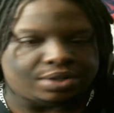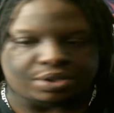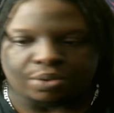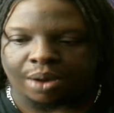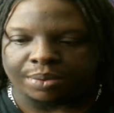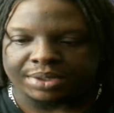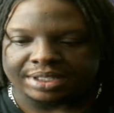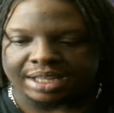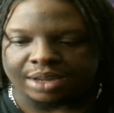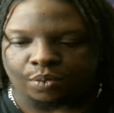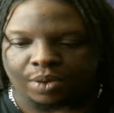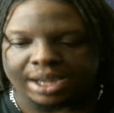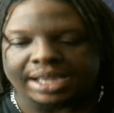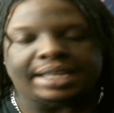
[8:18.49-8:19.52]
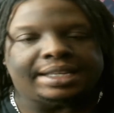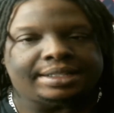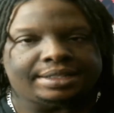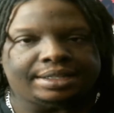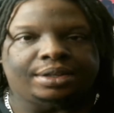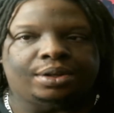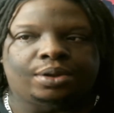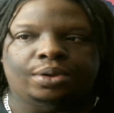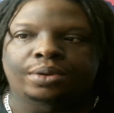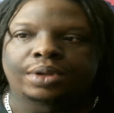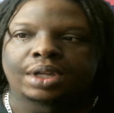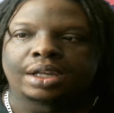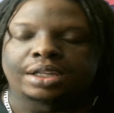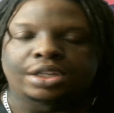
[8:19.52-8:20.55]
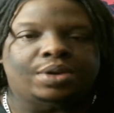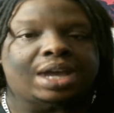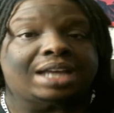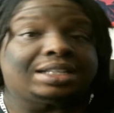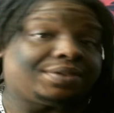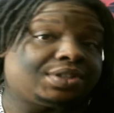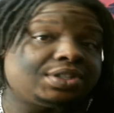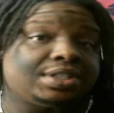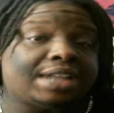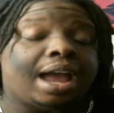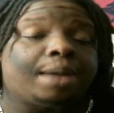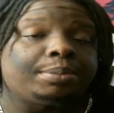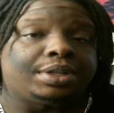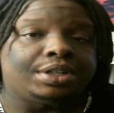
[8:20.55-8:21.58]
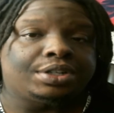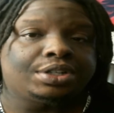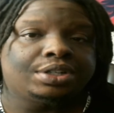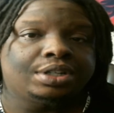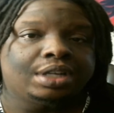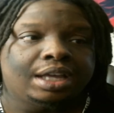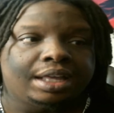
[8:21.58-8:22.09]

So I would say wait until you guys have established